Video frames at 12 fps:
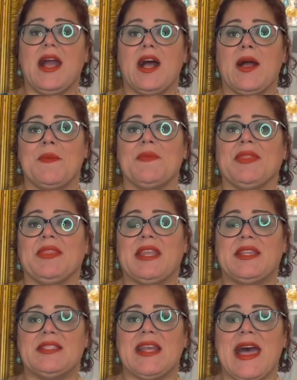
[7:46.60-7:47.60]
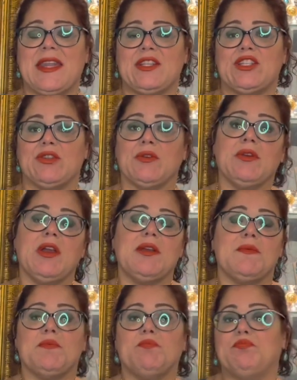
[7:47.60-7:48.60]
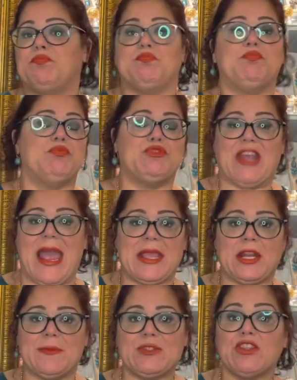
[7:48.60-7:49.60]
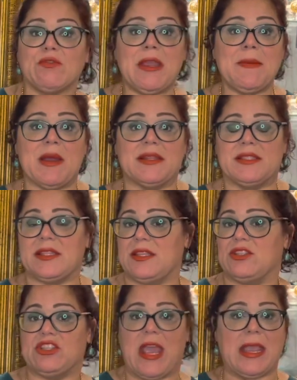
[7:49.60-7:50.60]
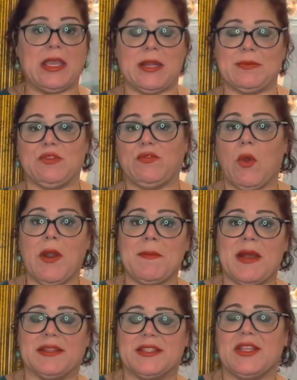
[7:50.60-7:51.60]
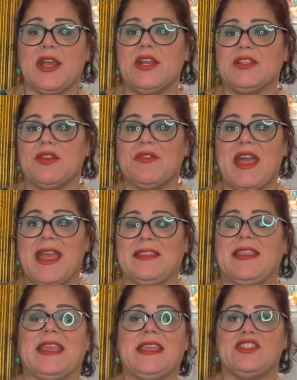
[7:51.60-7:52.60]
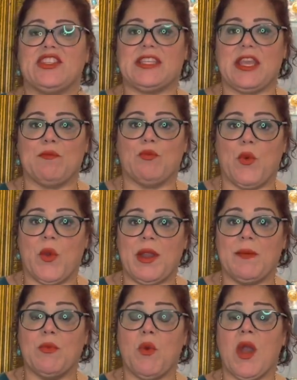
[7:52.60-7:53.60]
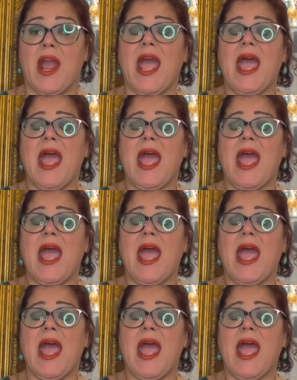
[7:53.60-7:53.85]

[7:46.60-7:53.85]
they decided to jack it up to 3 months and then jack it up to 4 months so that they can just get more and more.